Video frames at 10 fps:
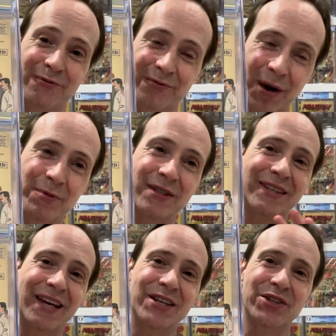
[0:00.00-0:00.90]

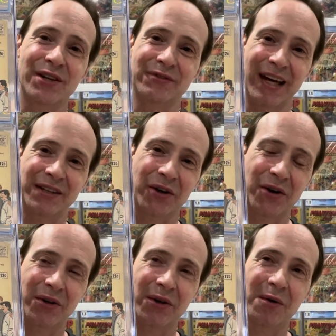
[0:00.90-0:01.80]
representation of Dan
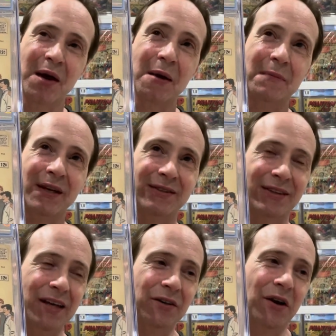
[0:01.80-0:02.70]
DiCarlo, because
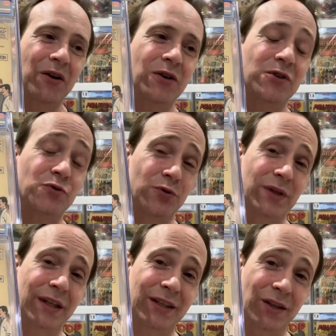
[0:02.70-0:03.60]
Dan DiCarlo is
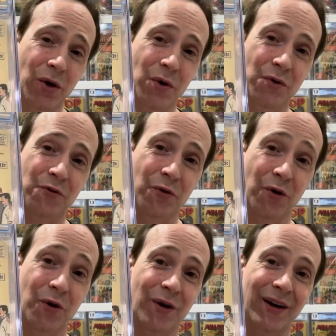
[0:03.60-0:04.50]
really known
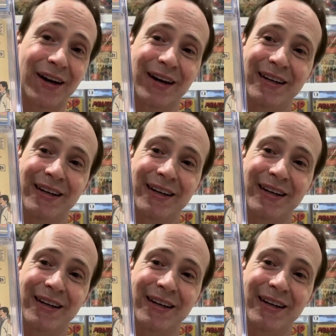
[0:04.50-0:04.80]
for